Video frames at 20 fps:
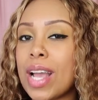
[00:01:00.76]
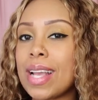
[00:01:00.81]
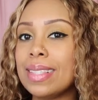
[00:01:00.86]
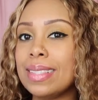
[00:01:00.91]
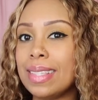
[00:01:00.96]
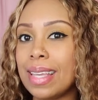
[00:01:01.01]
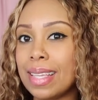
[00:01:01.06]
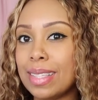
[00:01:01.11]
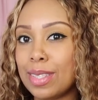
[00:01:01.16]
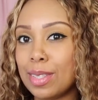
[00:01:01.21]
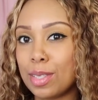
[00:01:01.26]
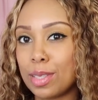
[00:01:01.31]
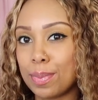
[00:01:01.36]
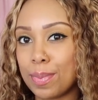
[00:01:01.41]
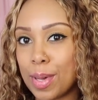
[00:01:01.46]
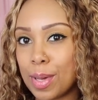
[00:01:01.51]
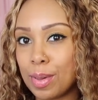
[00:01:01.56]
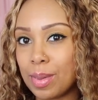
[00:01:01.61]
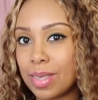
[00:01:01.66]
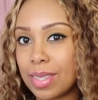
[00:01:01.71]
I did
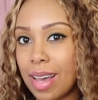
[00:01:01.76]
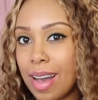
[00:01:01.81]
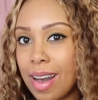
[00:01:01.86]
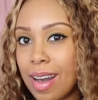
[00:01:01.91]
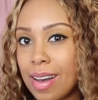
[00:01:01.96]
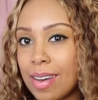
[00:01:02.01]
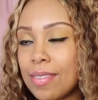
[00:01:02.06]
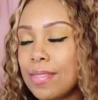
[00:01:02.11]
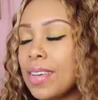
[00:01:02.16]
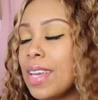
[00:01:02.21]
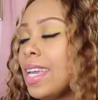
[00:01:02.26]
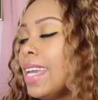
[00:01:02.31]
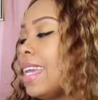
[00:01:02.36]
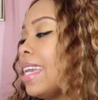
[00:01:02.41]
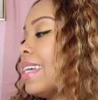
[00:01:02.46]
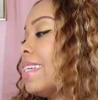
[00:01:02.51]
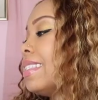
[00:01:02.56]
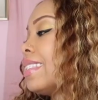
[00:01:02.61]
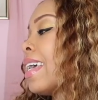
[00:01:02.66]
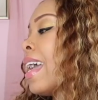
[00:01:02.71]
dispose of,
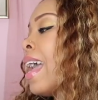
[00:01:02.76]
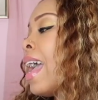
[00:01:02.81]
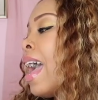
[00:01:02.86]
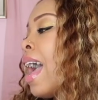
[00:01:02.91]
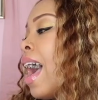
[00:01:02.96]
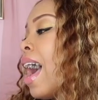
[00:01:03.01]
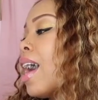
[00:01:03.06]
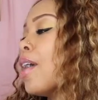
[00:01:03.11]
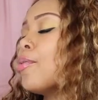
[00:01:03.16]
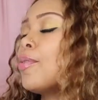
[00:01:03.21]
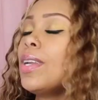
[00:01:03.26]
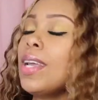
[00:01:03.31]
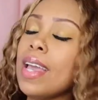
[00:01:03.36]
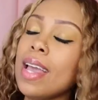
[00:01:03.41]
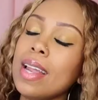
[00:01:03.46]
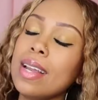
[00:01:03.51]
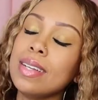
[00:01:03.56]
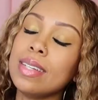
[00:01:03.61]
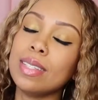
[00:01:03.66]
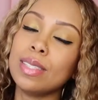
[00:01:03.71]
and I went
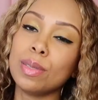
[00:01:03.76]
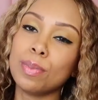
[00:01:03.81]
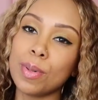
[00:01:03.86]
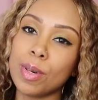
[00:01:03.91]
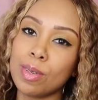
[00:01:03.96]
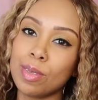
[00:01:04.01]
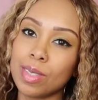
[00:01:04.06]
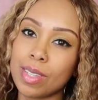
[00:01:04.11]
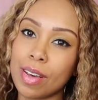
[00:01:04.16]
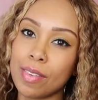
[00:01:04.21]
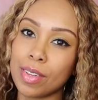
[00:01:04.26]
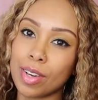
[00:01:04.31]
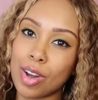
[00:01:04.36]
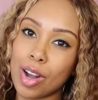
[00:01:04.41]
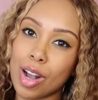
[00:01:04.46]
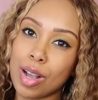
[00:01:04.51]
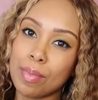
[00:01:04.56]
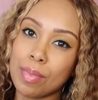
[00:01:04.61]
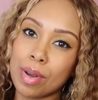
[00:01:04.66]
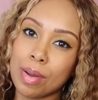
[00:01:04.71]
ahead and disposed of the
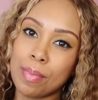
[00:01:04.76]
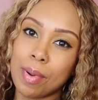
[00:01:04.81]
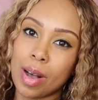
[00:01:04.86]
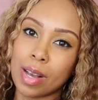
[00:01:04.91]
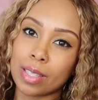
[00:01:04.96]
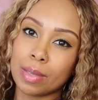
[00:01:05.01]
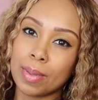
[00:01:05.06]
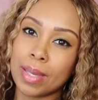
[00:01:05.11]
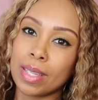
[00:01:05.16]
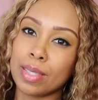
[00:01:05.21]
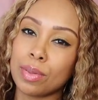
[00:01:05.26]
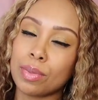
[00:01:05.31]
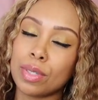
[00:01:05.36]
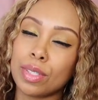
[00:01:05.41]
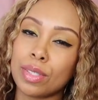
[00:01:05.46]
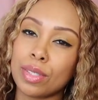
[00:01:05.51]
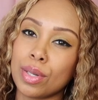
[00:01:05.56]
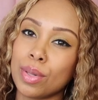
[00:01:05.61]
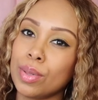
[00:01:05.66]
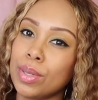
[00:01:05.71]
cardboard box because it
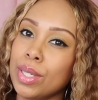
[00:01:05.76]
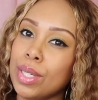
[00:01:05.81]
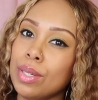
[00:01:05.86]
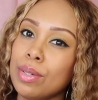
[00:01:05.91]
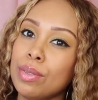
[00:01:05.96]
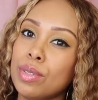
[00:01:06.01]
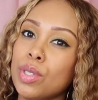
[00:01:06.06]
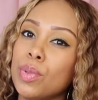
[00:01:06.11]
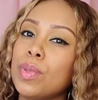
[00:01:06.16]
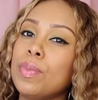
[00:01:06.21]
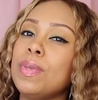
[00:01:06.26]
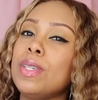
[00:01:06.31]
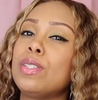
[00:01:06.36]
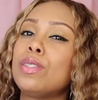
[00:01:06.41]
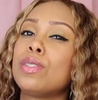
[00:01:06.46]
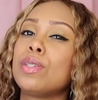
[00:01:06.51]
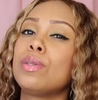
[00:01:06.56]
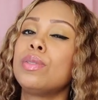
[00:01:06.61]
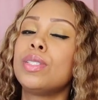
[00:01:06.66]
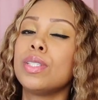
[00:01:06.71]
was so huge it would be
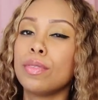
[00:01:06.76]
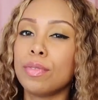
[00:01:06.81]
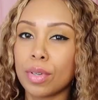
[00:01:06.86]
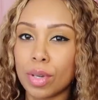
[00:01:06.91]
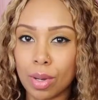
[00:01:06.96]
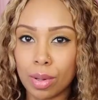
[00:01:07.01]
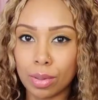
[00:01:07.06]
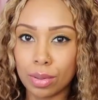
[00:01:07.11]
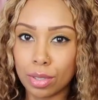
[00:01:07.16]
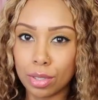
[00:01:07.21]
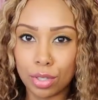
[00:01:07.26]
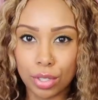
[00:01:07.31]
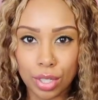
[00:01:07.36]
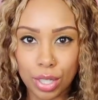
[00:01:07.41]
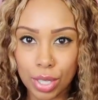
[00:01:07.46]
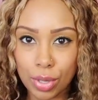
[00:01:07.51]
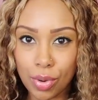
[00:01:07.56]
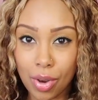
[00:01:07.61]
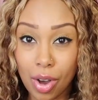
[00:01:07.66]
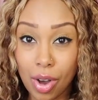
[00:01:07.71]
so difficult to show
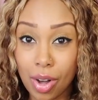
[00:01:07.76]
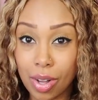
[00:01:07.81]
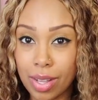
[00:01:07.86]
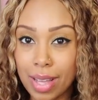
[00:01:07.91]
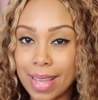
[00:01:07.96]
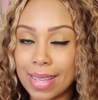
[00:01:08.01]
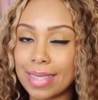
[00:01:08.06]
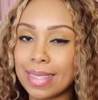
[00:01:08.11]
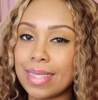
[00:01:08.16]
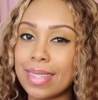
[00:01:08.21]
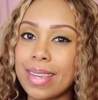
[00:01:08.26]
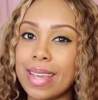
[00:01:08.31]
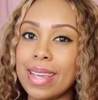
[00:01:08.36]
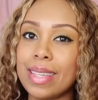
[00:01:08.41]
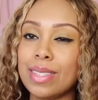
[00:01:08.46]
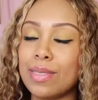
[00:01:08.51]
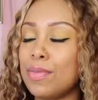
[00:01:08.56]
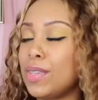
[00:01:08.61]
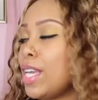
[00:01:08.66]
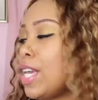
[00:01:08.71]
you all in
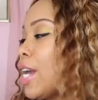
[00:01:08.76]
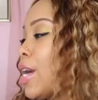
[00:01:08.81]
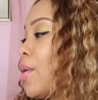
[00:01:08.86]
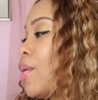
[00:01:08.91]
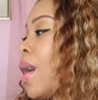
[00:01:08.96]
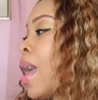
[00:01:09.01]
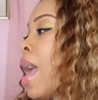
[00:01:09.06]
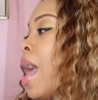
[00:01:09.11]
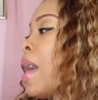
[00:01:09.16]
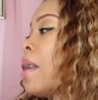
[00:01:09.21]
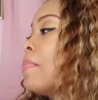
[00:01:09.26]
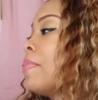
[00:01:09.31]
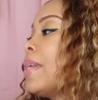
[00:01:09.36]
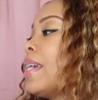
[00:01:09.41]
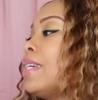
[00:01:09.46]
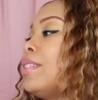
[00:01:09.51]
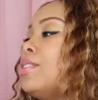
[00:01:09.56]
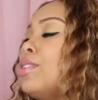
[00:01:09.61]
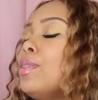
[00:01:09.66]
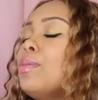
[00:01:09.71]
today's video. But
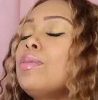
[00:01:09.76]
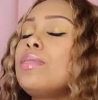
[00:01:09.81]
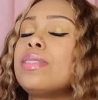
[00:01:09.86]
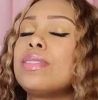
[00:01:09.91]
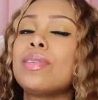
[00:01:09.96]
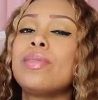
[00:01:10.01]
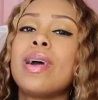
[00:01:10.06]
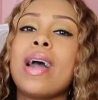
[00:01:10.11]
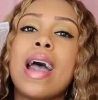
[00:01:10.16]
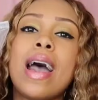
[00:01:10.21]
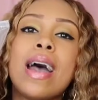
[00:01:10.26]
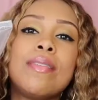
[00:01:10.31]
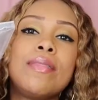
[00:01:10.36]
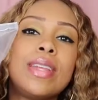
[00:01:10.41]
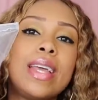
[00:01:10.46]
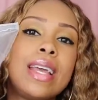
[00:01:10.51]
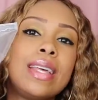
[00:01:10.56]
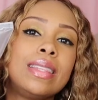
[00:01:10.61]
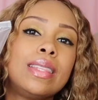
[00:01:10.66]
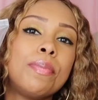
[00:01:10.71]
I do still have
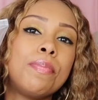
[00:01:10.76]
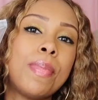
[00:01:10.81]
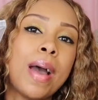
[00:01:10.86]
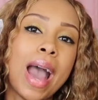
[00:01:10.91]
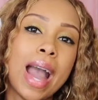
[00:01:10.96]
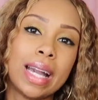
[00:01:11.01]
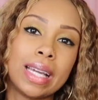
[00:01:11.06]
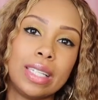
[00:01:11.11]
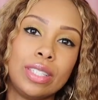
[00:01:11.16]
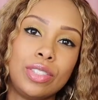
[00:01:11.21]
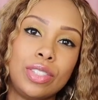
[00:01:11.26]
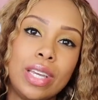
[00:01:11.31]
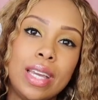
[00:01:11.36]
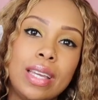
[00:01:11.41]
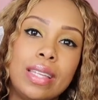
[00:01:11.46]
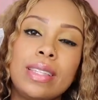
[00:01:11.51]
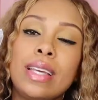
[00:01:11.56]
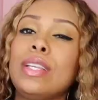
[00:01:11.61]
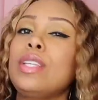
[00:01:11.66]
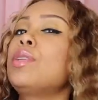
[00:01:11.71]
it in the
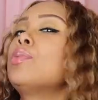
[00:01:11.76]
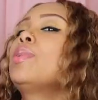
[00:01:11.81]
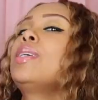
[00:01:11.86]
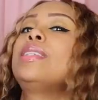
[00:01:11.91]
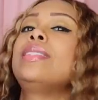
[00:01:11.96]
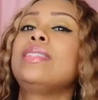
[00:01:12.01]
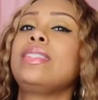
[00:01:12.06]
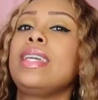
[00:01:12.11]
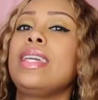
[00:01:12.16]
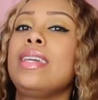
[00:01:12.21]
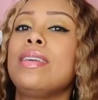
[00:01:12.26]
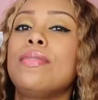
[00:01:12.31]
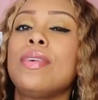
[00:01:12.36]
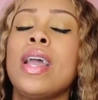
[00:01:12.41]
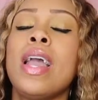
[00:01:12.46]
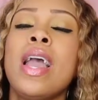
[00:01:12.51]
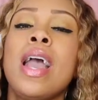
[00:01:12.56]
packaging that you receive,